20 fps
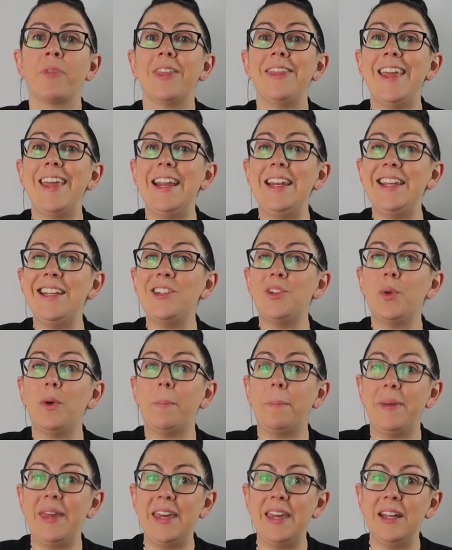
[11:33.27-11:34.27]
They need to
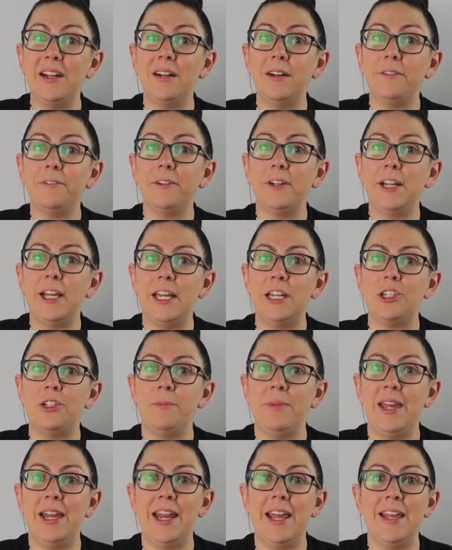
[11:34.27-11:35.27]
appear for each
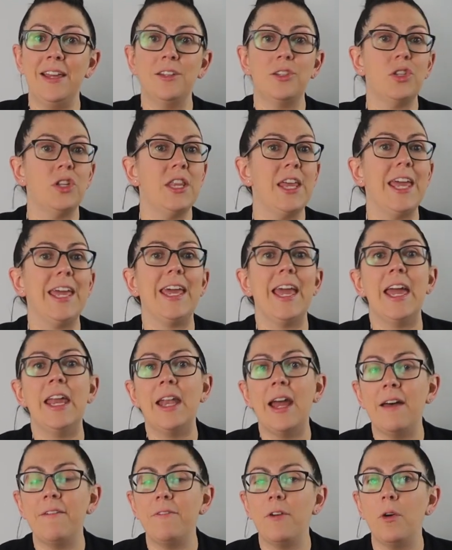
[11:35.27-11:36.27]
meeting, so they
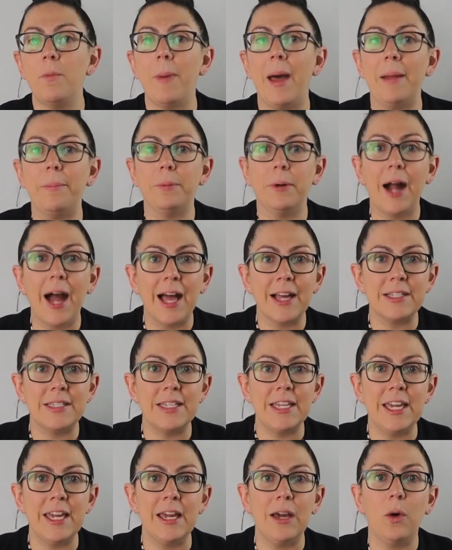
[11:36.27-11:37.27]
cannot vote by
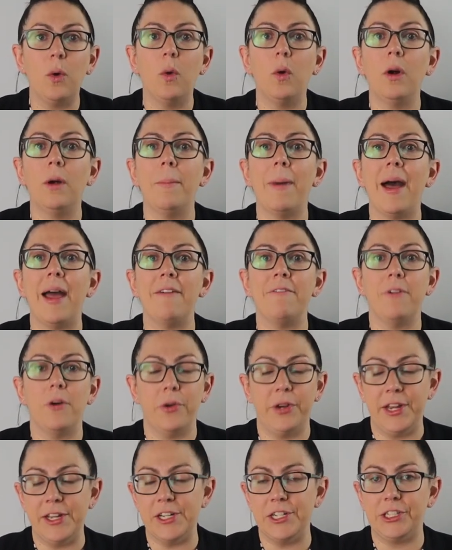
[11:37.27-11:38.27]
proxy or by
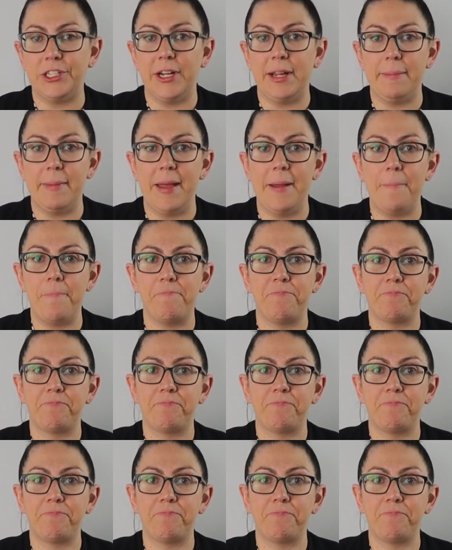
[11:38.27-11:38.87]
voting agreement.